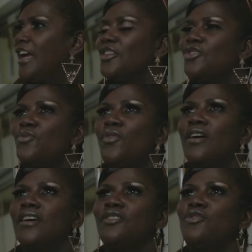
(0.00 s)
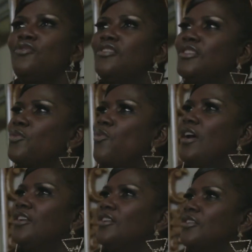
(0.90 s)
And you want and you just
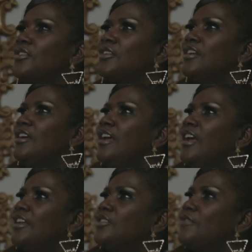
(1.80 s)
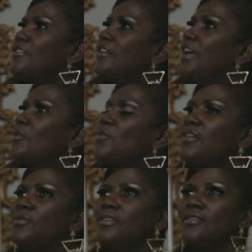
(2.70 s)
wonder. And you feel like, what,
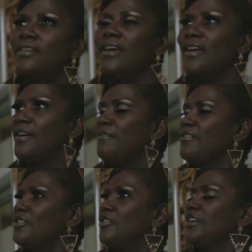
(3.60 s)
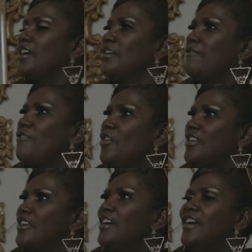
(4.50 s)
what I am gonna go to
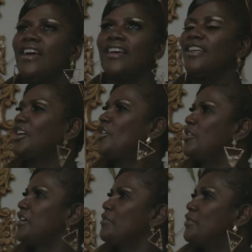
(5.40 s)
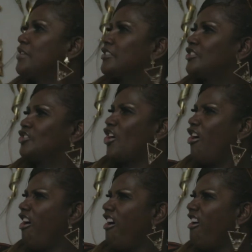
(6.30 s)
California. Can I go there and be a
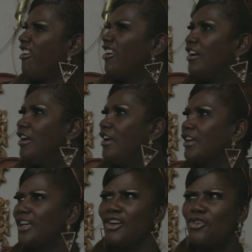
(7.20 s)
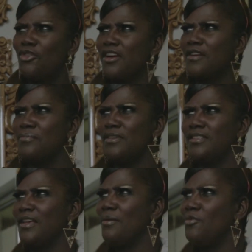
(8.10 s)
star? Can I go there and be
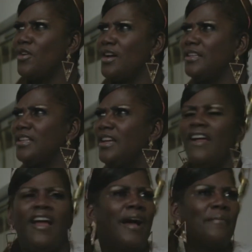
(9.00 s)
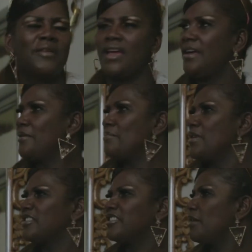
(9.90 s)
someone? I mean, I didn't
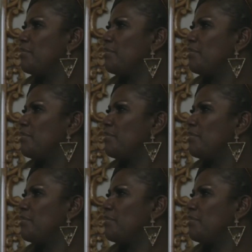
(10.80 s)
messed